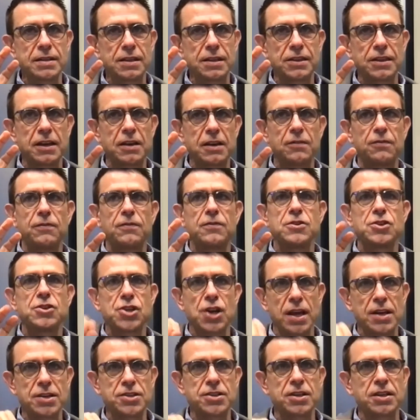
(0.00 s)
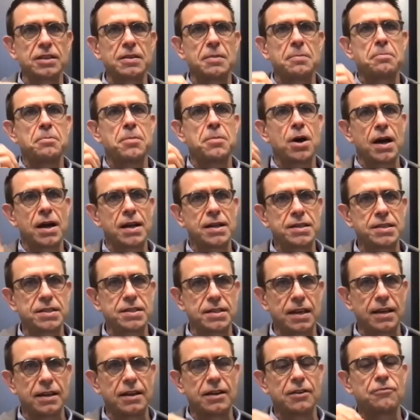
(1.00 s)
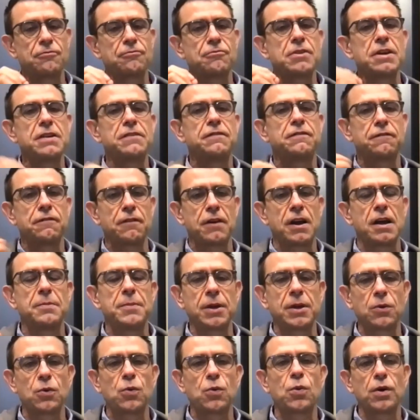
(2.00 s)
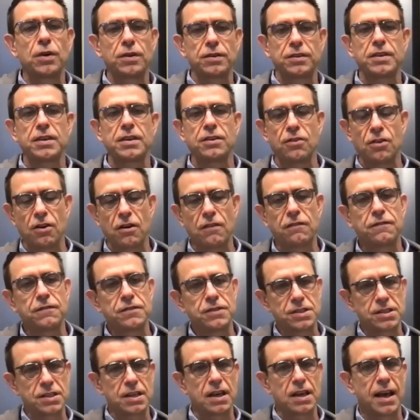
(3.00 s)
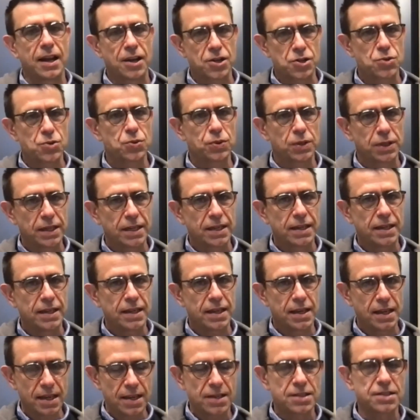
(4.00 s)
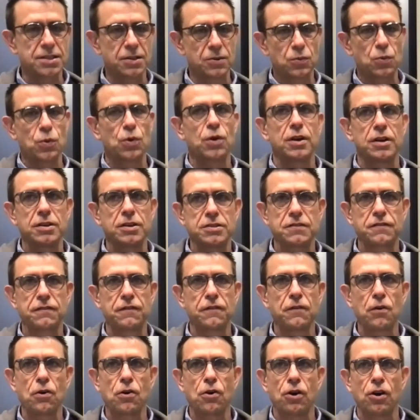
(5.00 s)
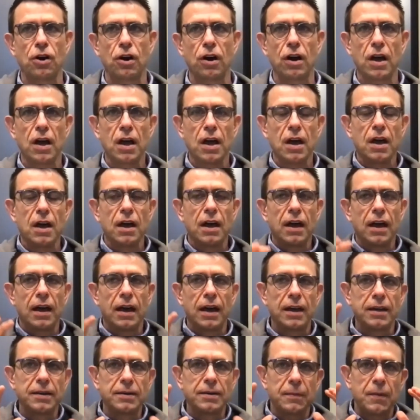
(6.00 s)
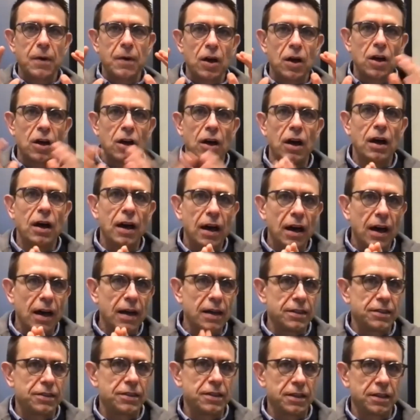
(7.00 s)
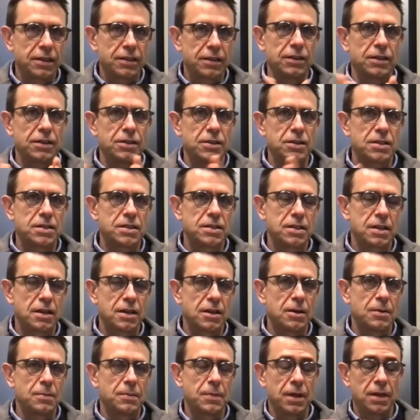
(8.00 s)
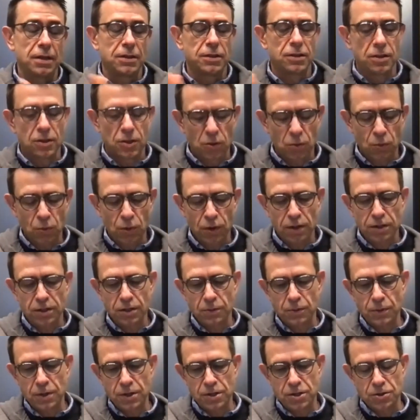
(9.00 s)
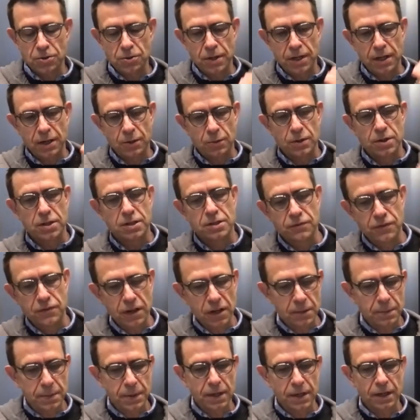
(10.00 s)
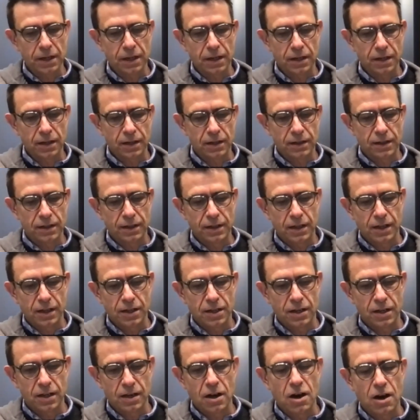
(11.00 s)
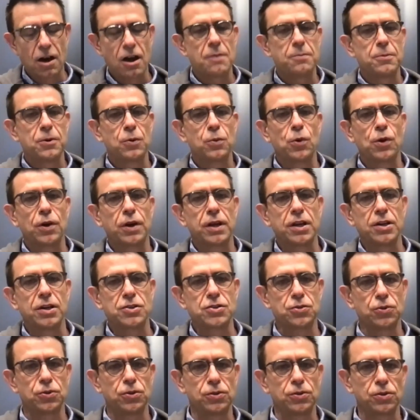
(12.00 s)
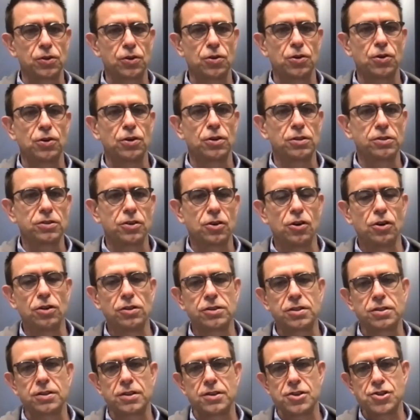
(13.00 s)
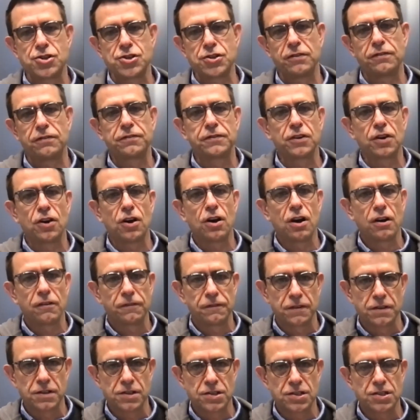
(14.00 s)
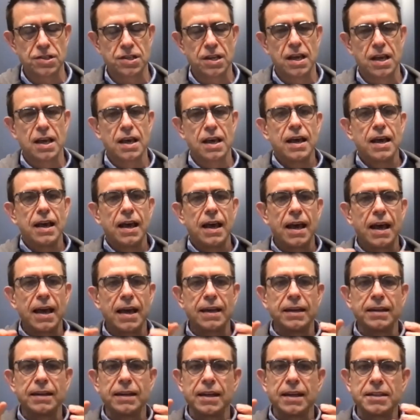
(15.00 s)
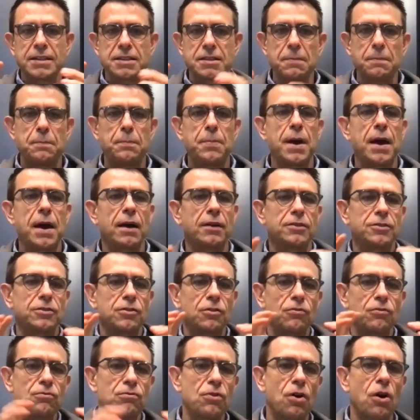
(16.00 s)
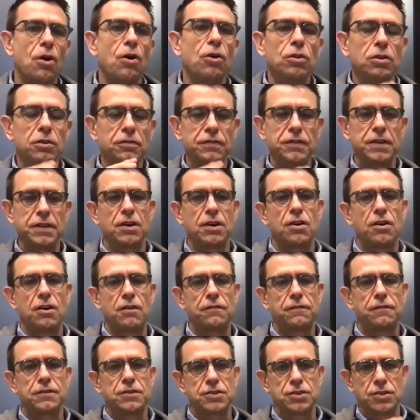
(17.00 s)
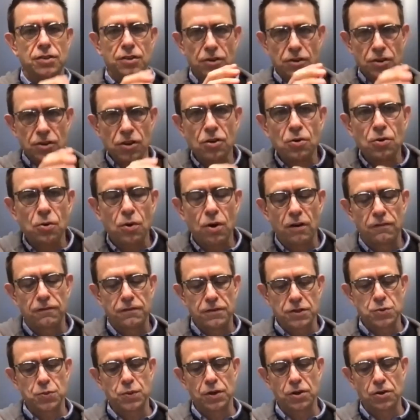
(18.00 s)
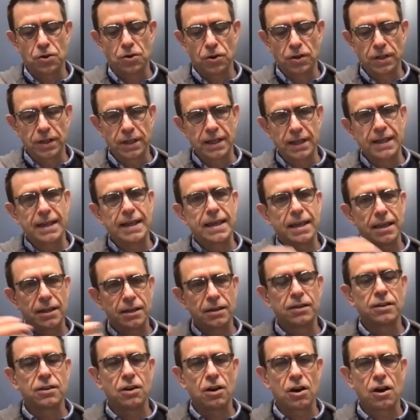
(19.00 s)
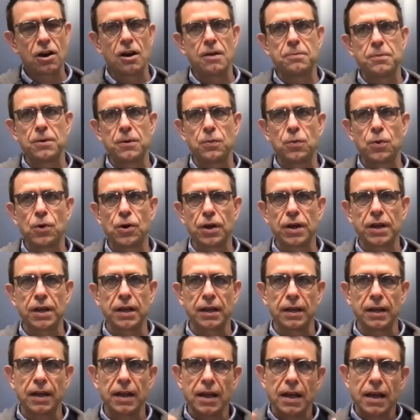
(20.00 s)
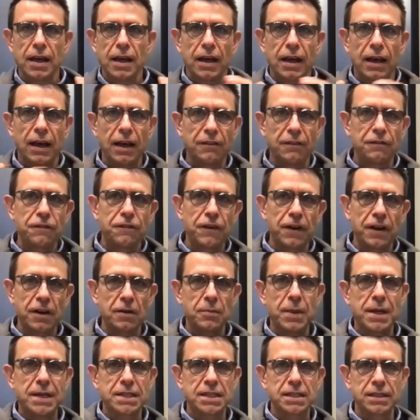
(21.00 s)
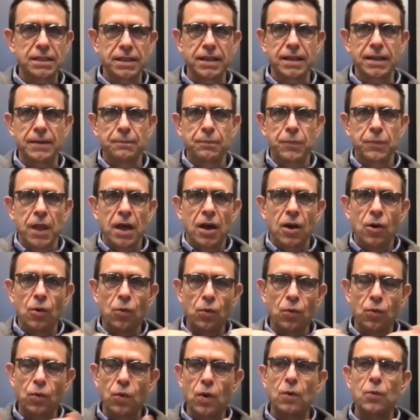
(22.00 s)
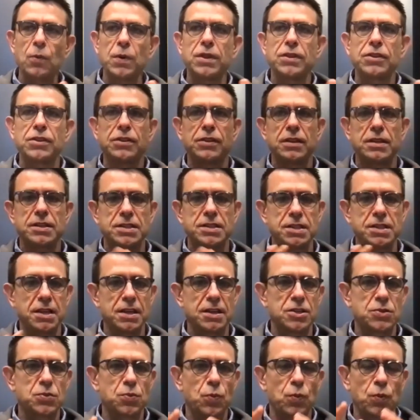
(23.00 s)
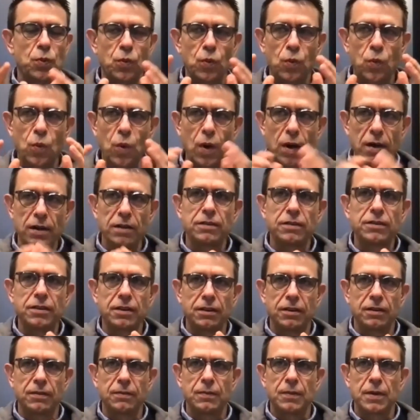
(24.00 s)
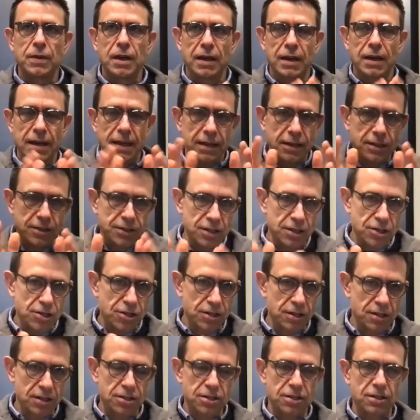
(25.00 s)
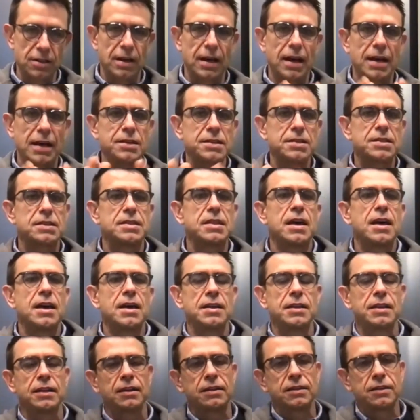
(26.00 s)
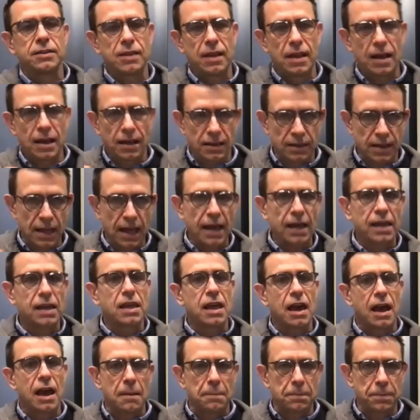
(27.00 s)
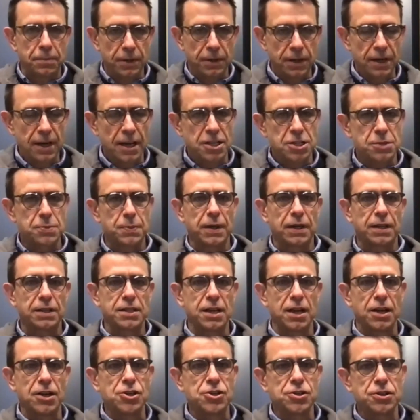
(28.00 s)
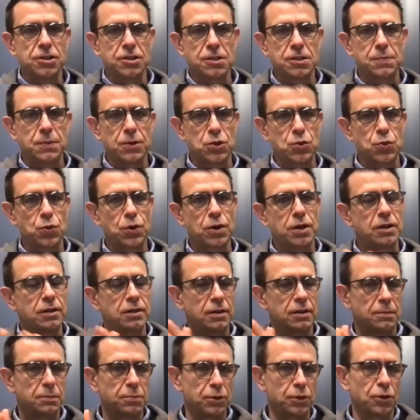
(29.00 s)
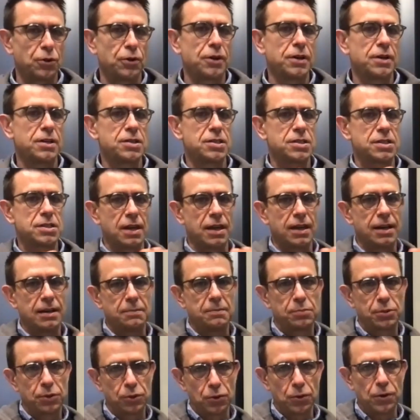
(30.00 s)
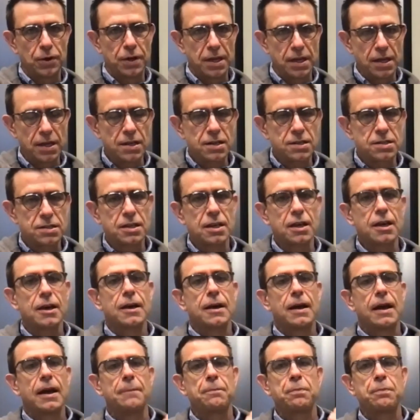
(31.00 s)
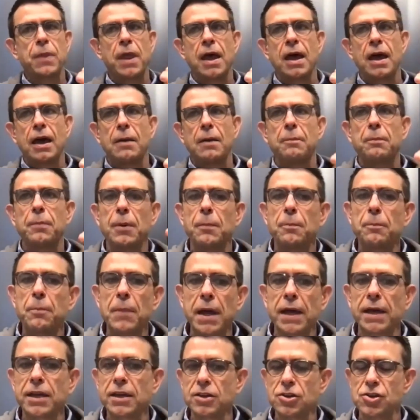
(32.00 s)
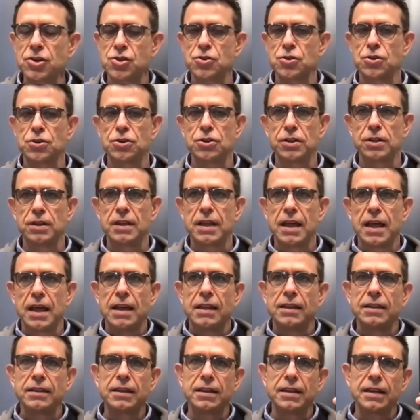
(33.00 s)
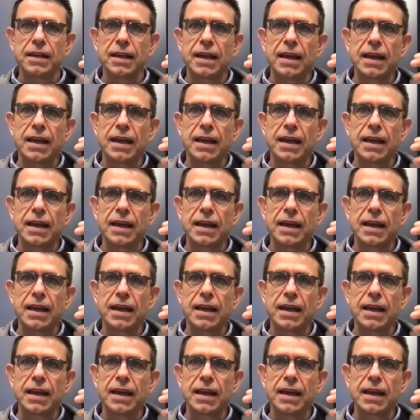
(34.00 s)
think of changing the mindset and reframing what the office actually is and what it's for. And I think that, and the work that we're doing, we're developing a hybrid working tool called Alt-Shift Office. And it's about the role of the office, the new office we're calling it, in hybrid working. And fundamentally, what we see is one of the, in addition to understanding that gap in expectations between employers and employees, but making sure that